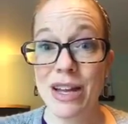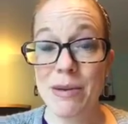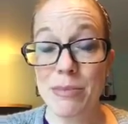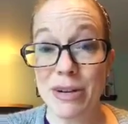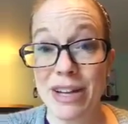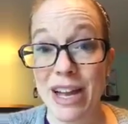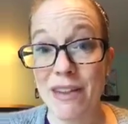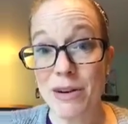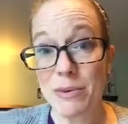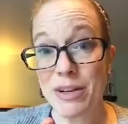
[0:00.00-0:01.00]
bring
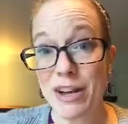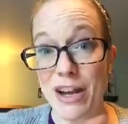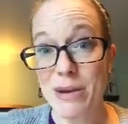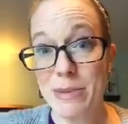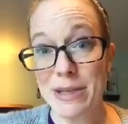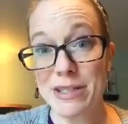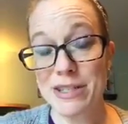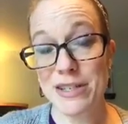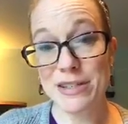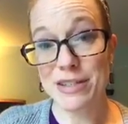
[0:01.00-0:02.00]
everyone up
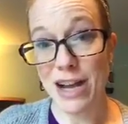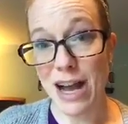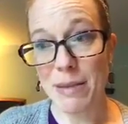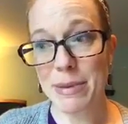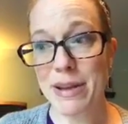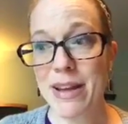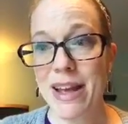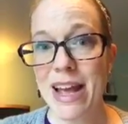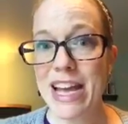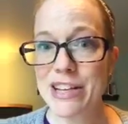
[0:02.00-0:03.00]
to the top.
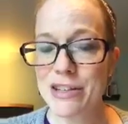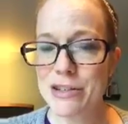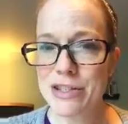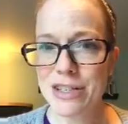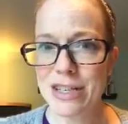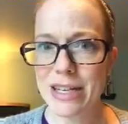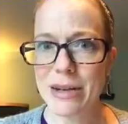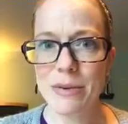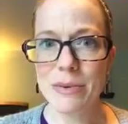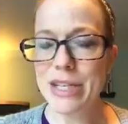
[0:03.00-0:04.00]
And usually
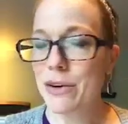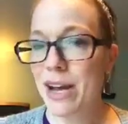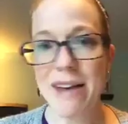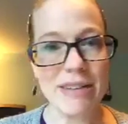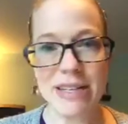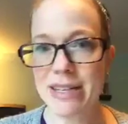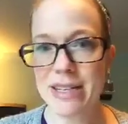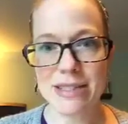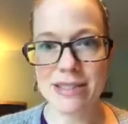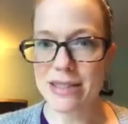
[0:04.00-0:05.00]
we don't have any
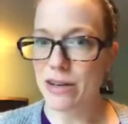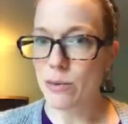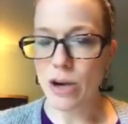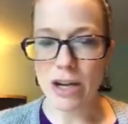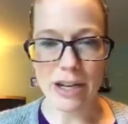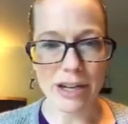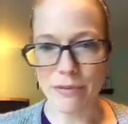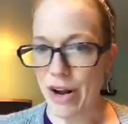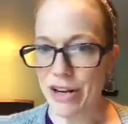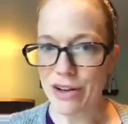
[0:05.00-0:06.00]
kids that are walking and
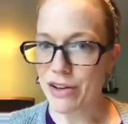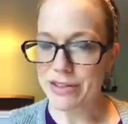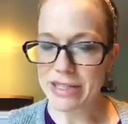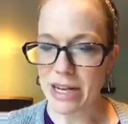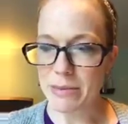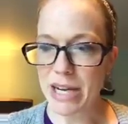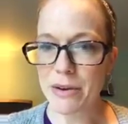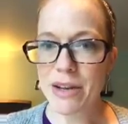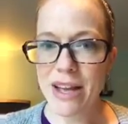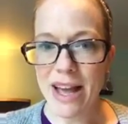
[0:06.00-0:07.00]
riding all the time now.
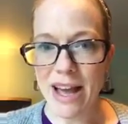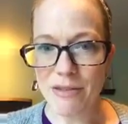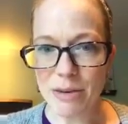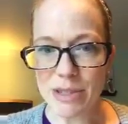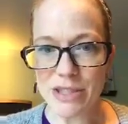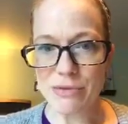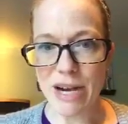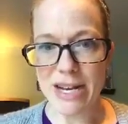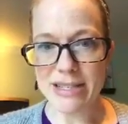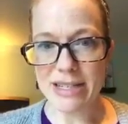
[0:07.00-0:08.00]
Everyone's
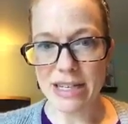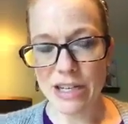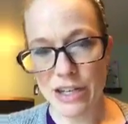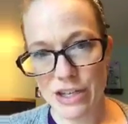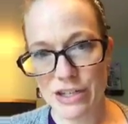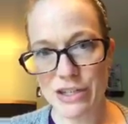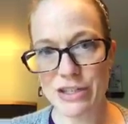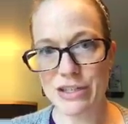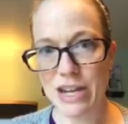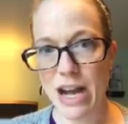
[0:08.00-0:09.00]
rising to
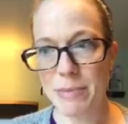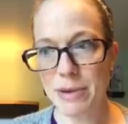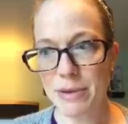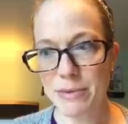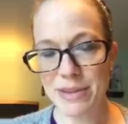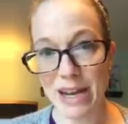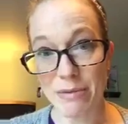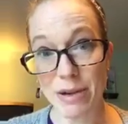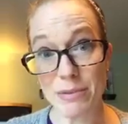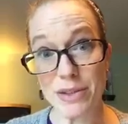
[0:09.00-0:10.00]
the top with that
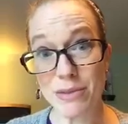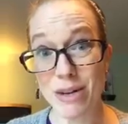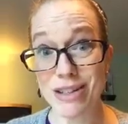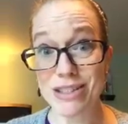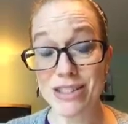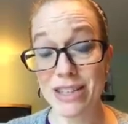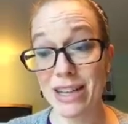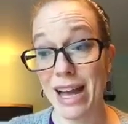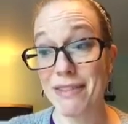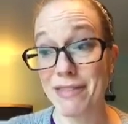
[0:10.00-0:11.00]
run with the runners thing.
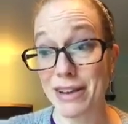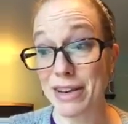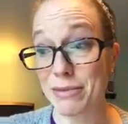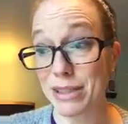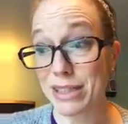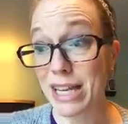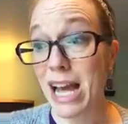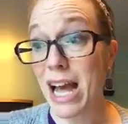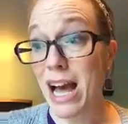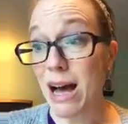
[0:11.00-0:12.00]
I found it really
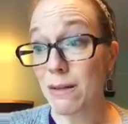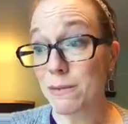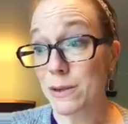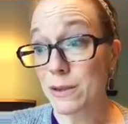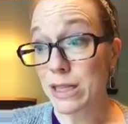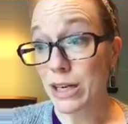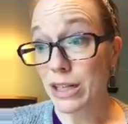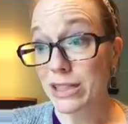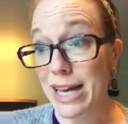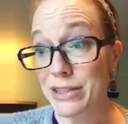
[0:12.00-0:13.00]
helpful in our
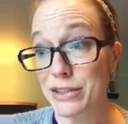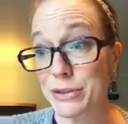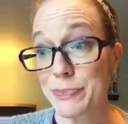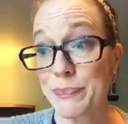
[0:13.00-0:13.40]
classroom.